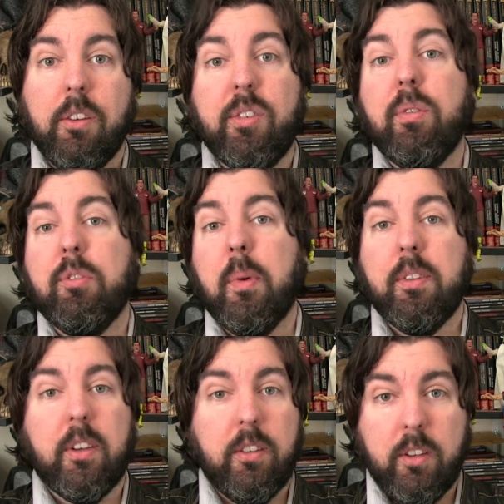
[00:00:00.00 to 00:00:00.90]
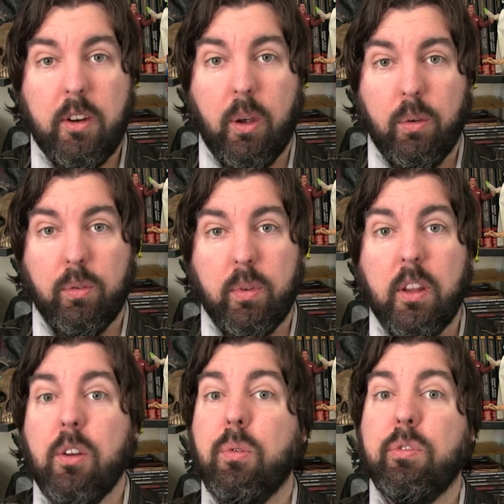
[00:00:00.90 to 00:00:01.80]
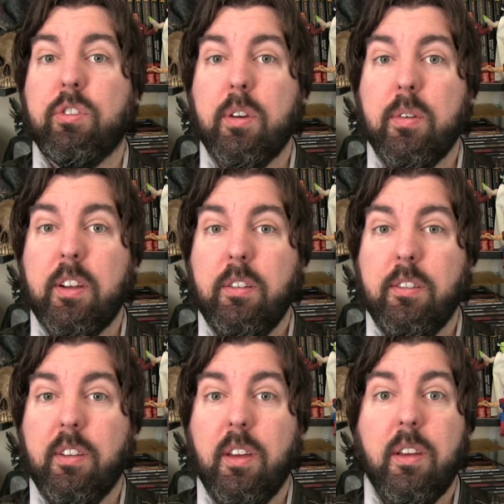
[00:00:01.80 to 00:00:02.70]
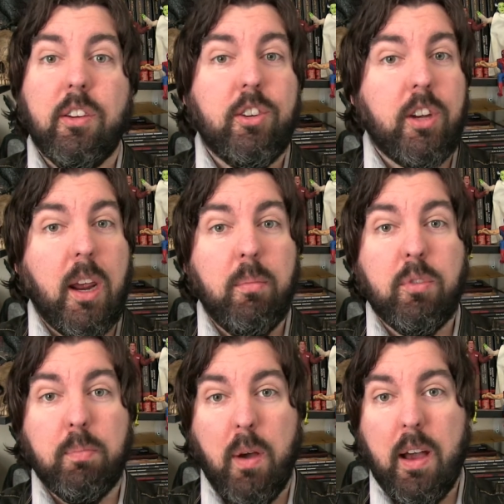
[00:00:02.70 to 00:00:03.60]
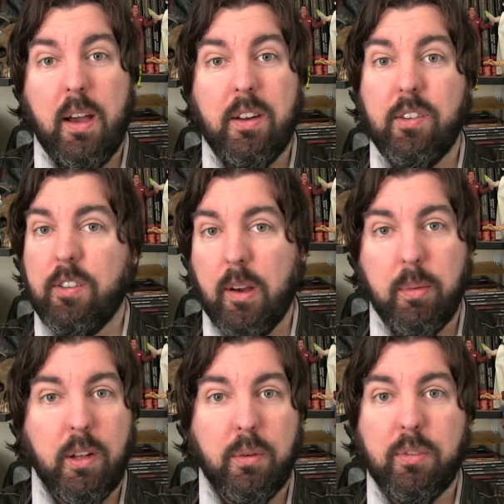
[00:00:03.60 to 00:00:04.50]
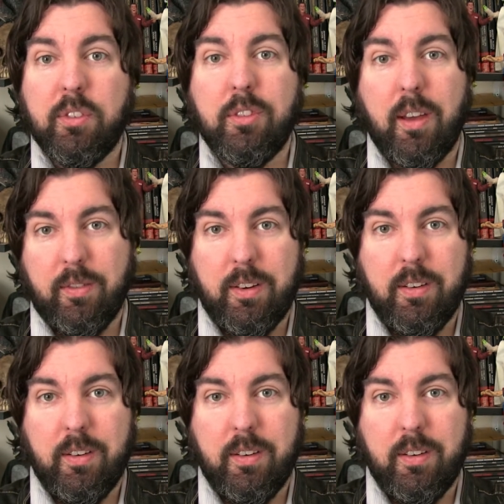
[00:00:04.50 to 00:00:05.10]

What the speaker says: Series Month continues with a new series, James Bond 007.